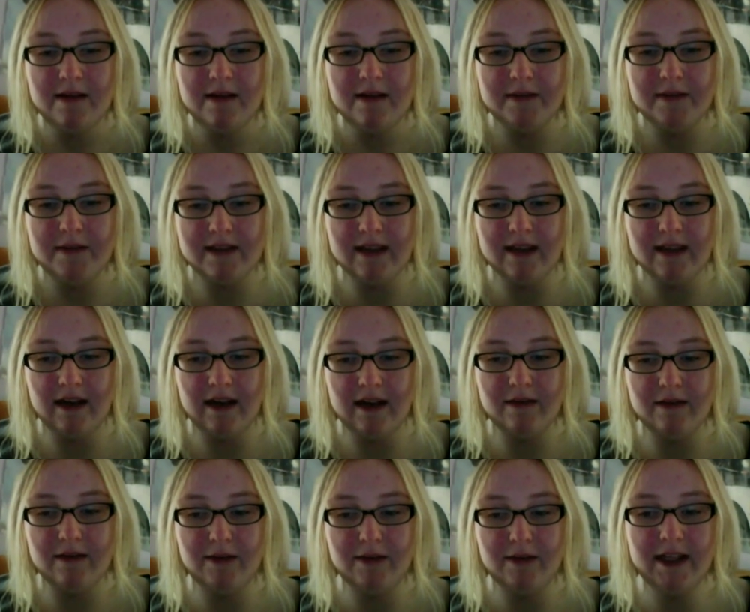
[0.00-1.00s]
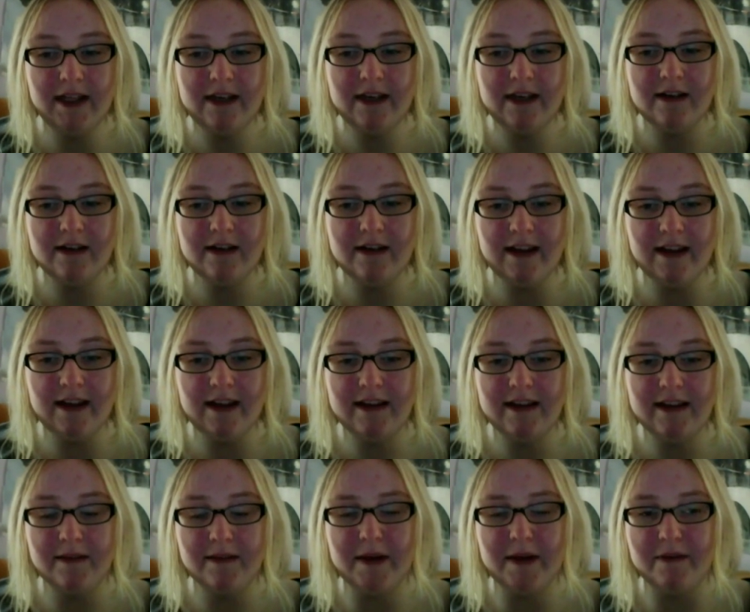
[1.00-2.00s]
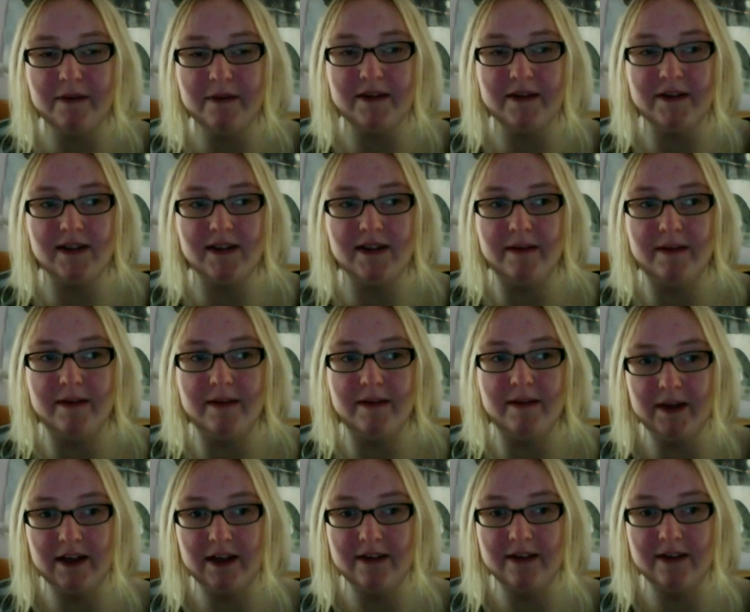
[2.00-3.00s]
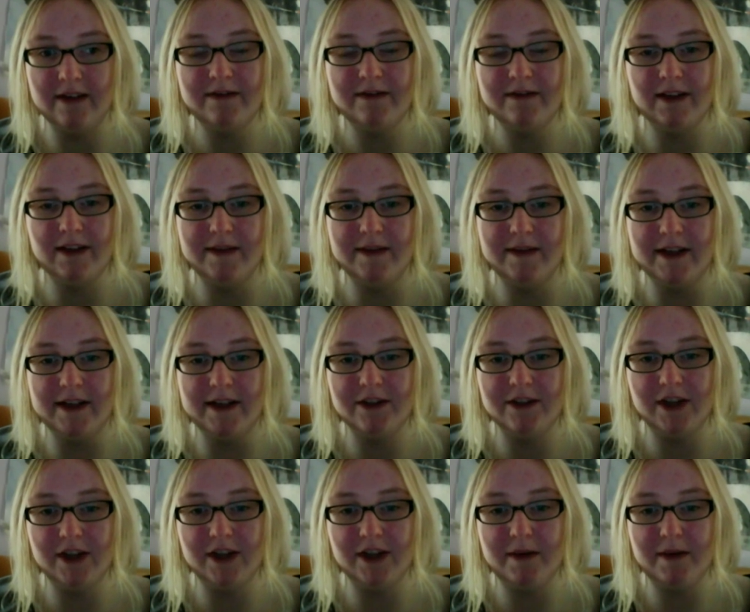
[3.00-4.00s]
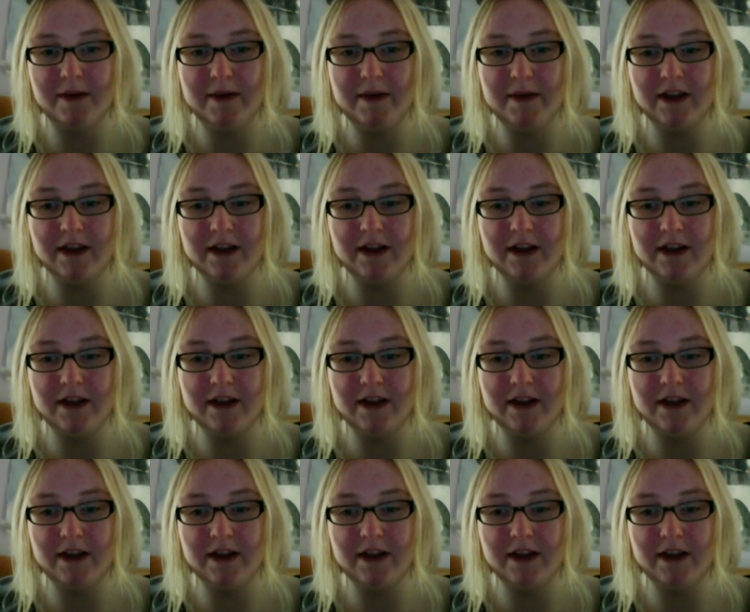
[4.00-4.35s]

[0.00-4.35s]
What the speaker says: But really good. I think the pay-per-view is going to be really good for Elimination Chamber match.